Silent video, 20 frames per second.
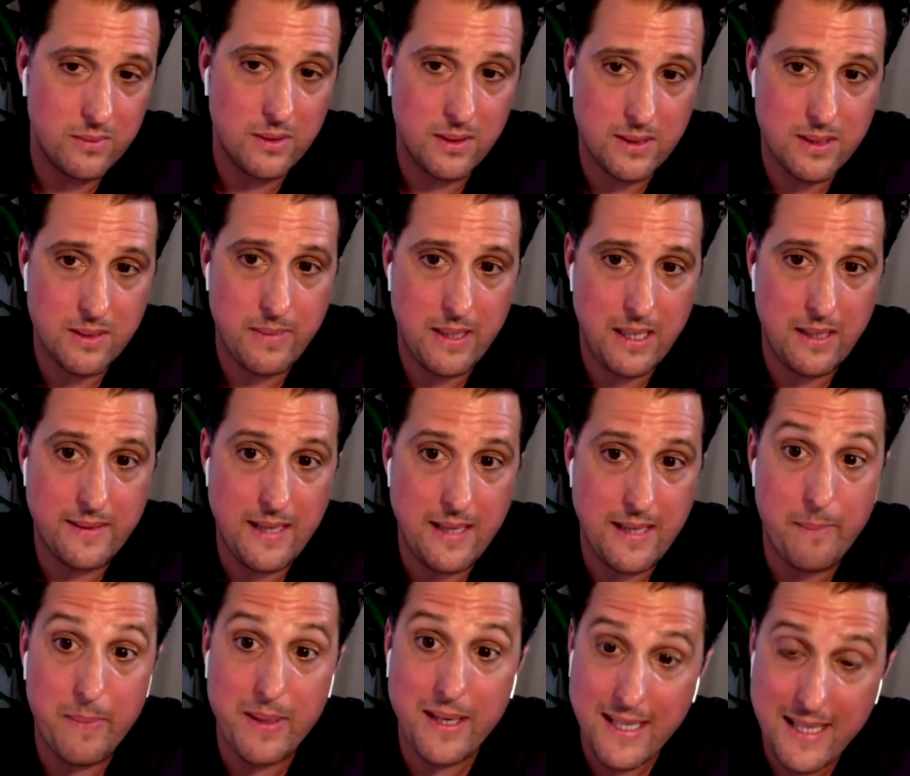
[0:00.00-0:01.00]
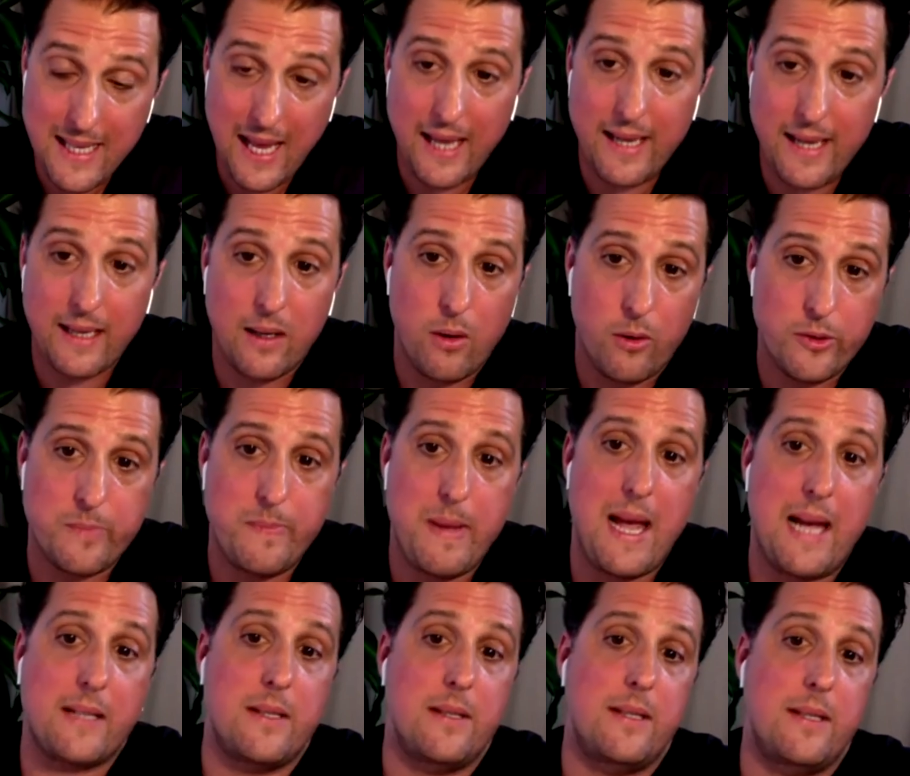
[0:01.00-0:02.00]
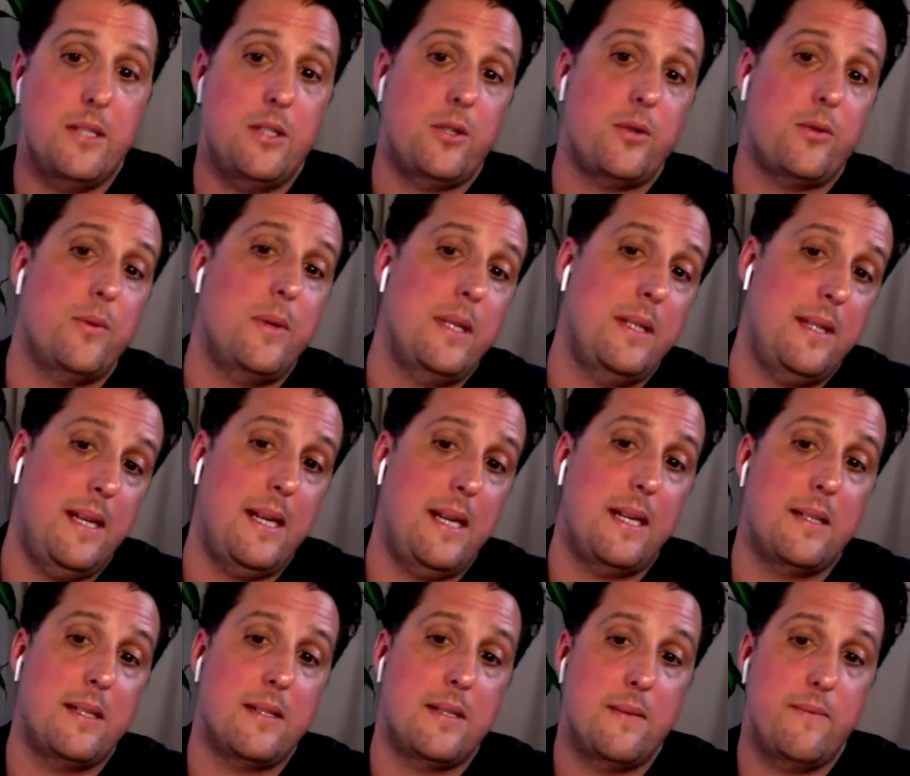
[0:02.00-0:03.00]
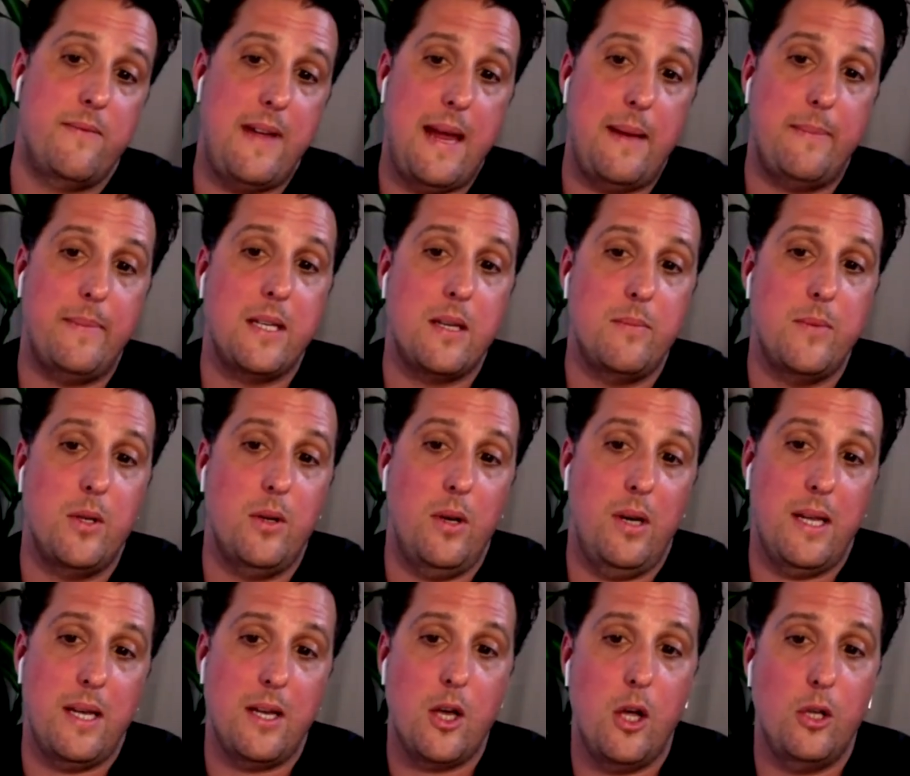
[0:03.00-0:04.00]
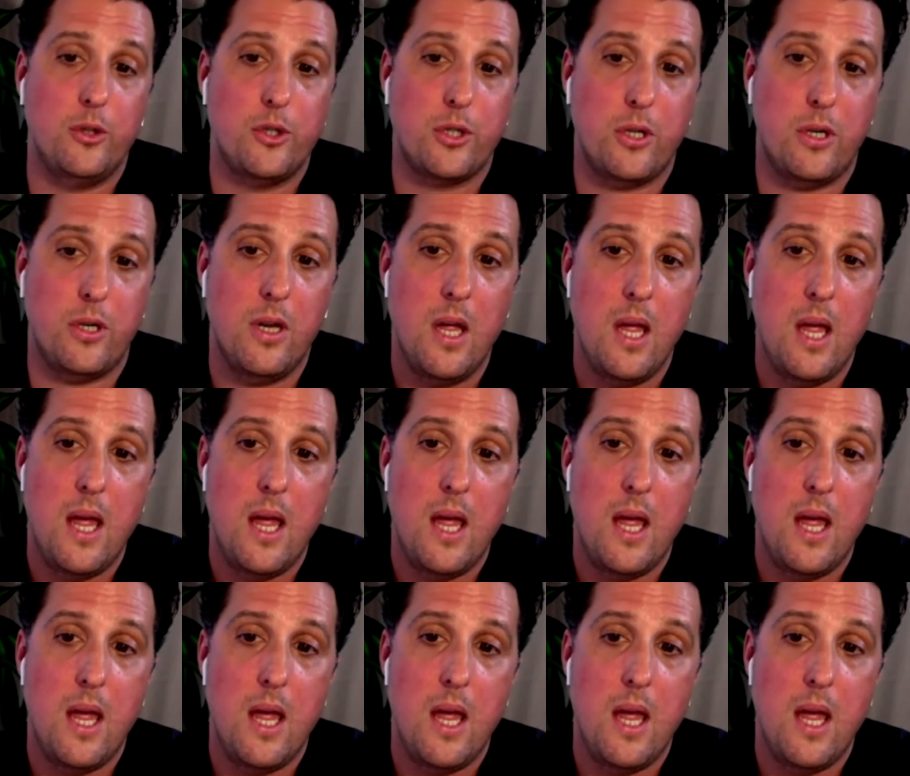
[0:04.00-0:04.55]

It's about that. But again, it goes back to these three things: family, community, and culture.